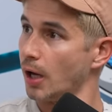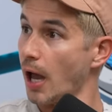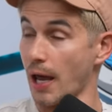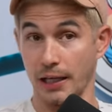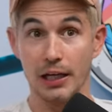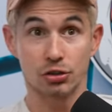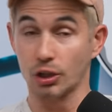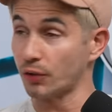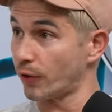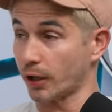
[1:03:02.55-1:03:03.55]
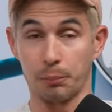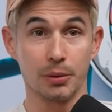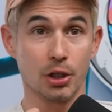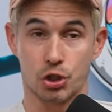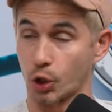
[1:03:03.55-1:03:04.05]
and he's gonna fucking be
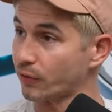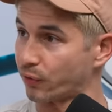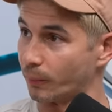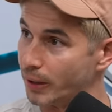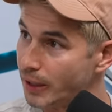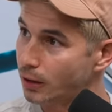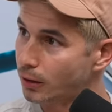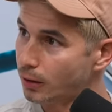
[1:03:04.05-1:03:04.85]
a jury for me?